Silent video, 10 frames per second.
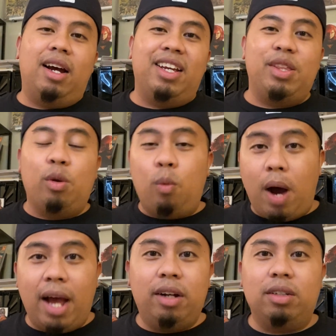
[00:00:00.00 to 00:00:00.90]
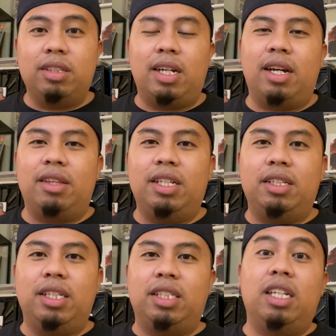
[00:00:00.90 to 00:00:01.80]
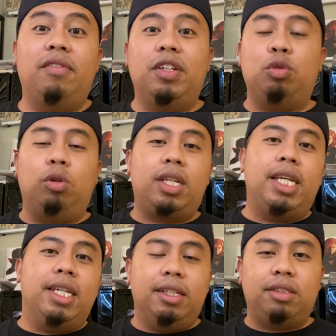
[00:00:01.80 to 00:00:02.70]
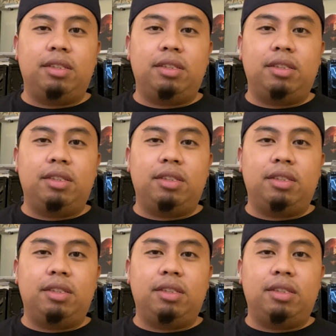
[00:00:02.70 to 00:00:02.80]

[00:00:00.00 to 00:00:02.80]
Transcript: in the wild, these individual keys.